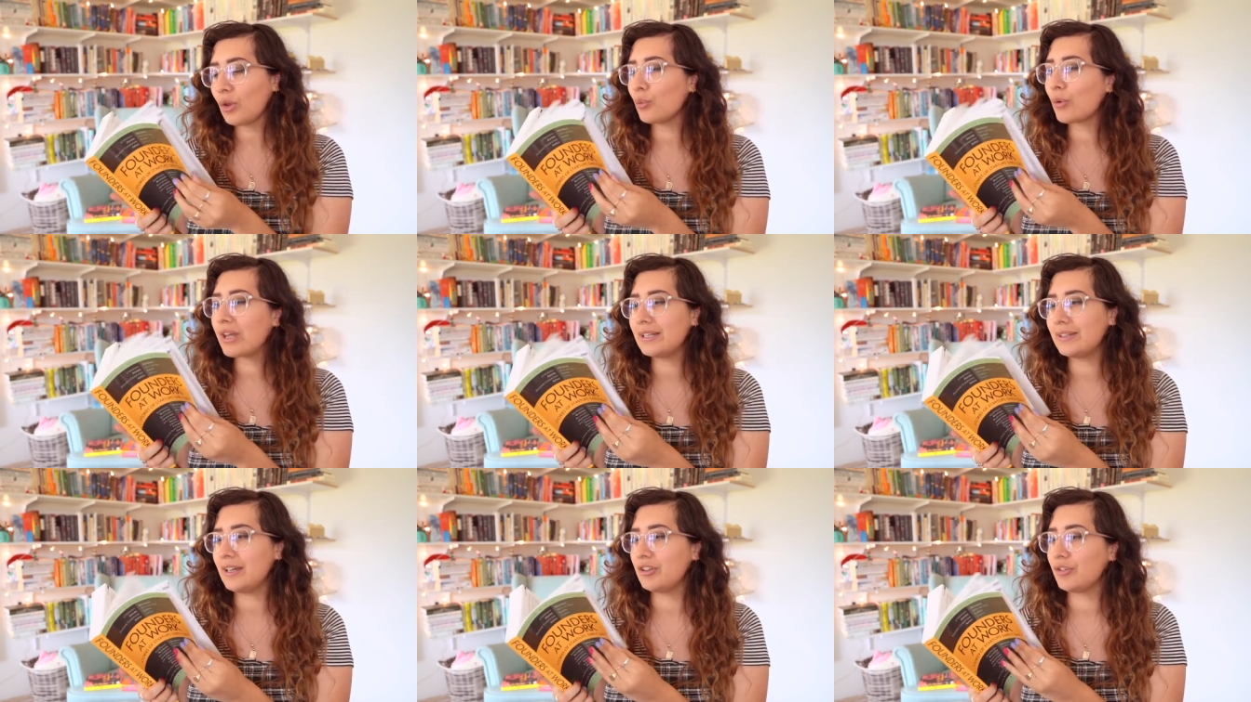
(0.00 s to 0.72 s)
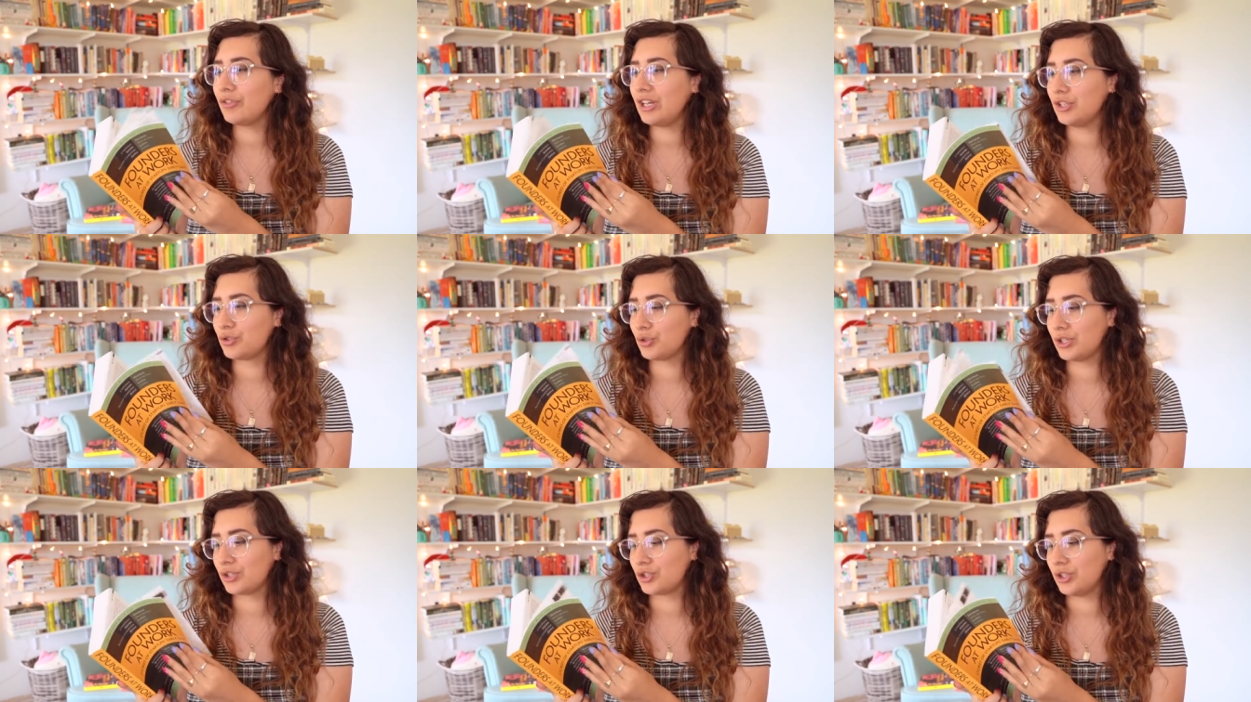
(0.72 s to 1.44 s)
right at the end of the
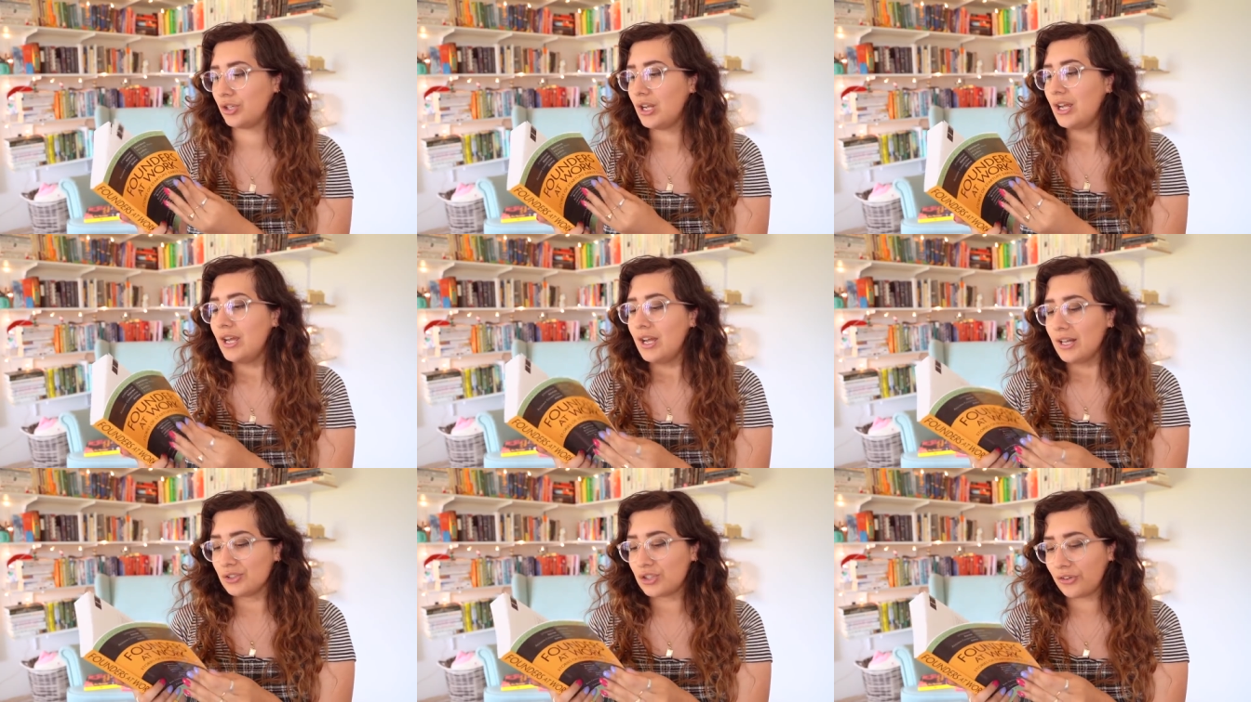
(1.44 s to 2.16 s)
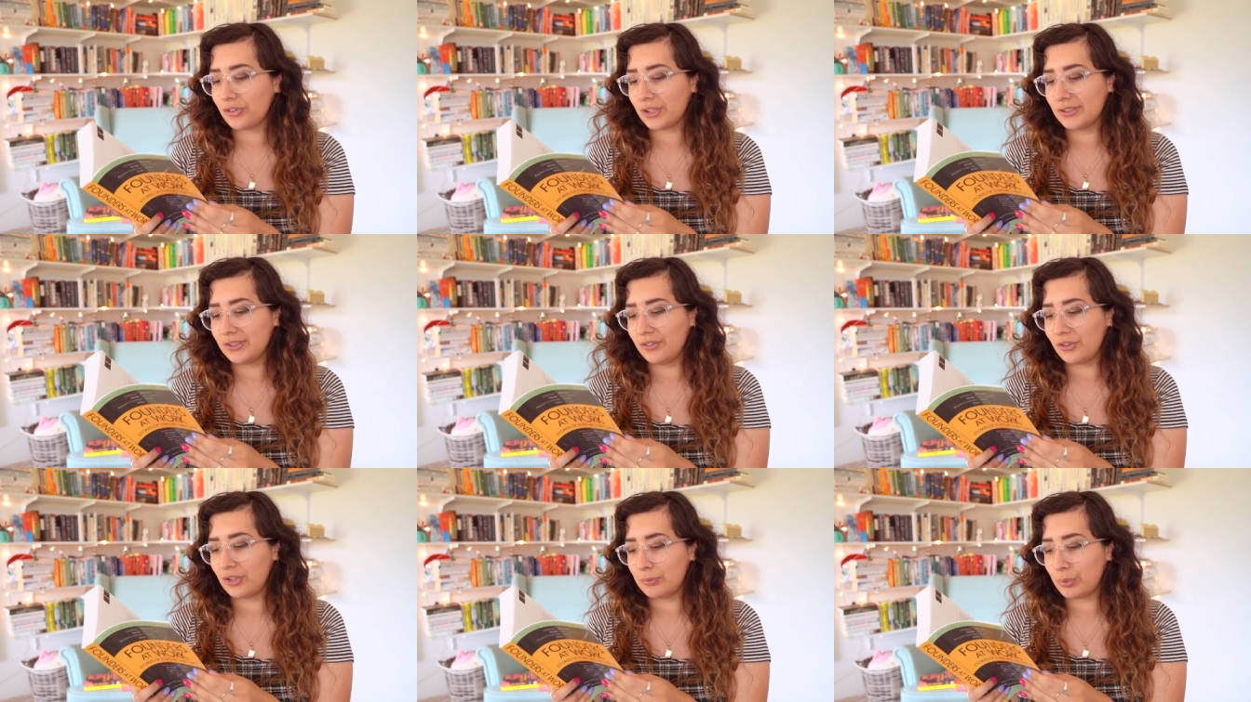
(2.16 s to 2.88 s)
introduction, Jessica
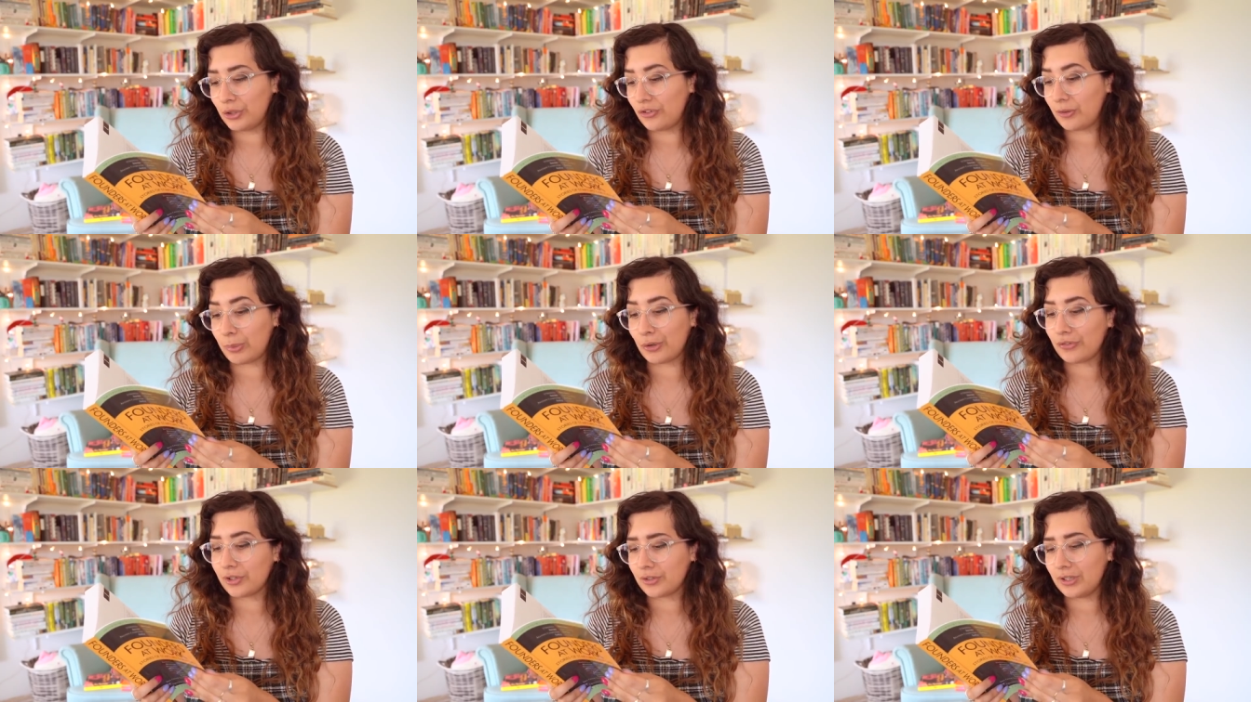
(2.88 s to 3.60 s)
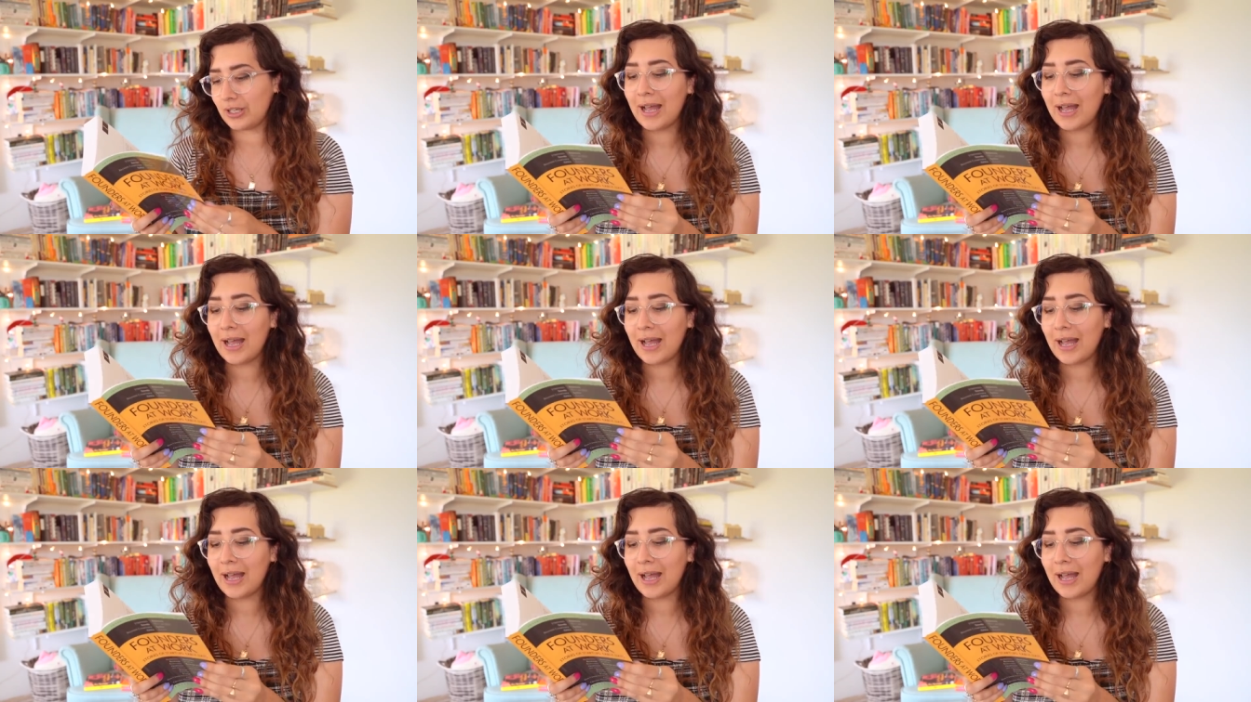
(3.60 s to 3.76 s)
Livingston puts it perfectly.